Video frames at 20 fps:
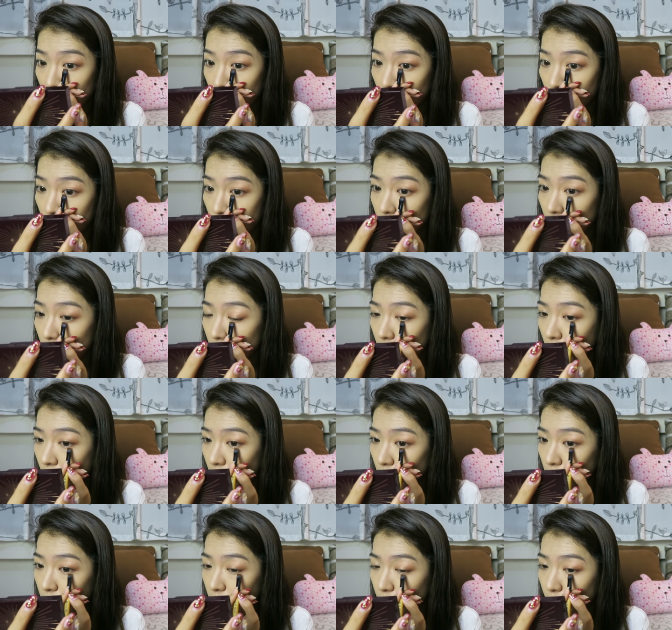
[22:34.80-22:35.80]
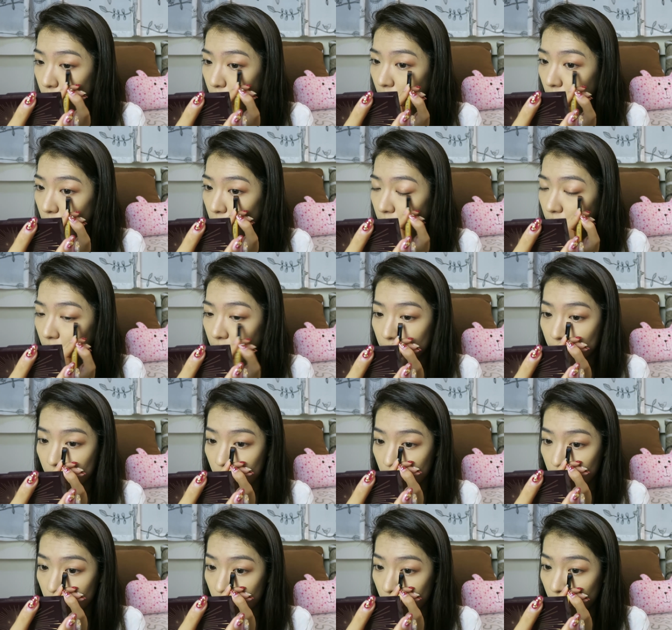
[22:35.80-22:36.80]
You guys can kind of spray it with a
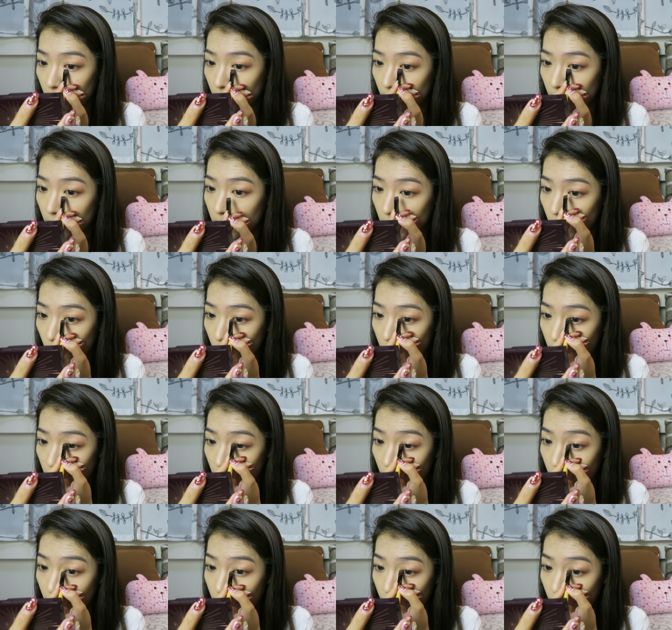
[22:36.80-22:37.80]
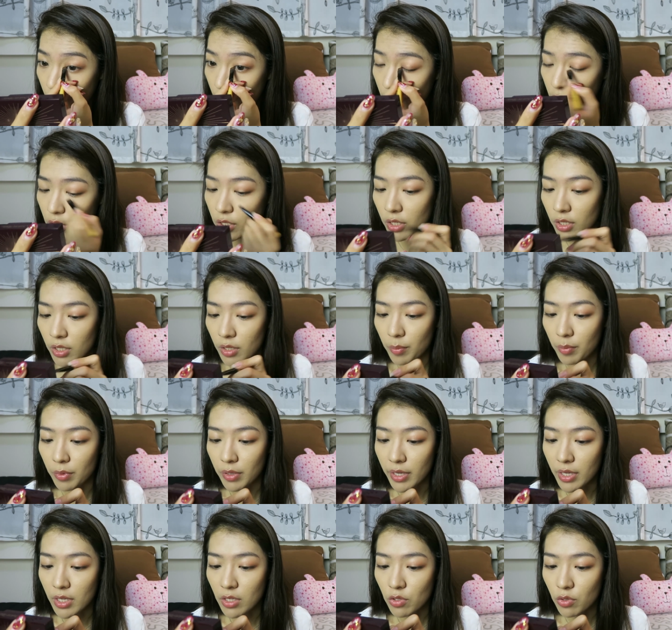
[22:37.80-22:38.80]
fixed blast or wet the brush and
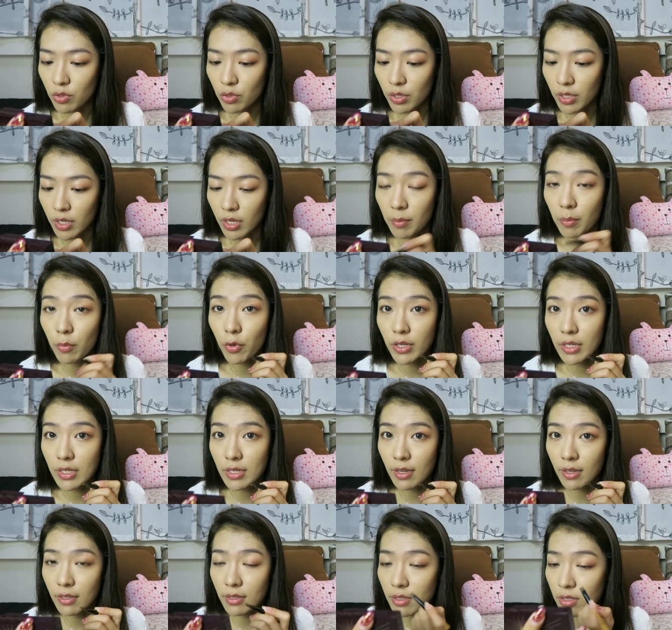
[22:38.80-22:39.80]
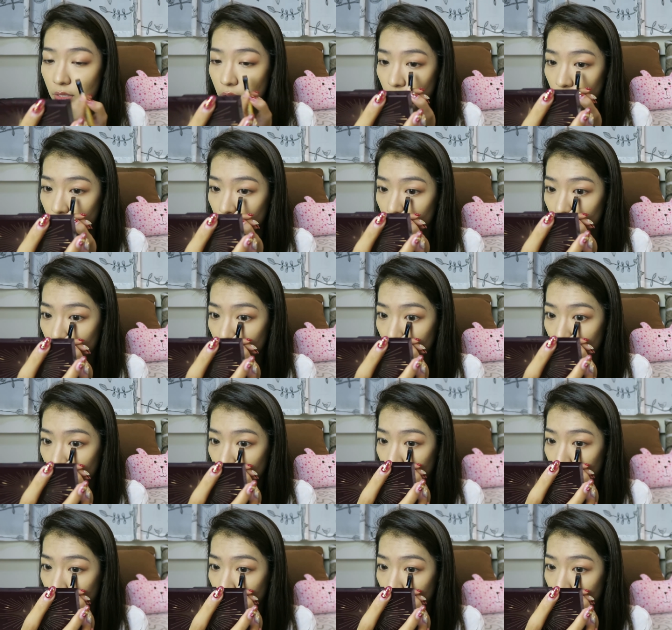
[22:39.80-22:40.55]
apply it so you get a more intense look.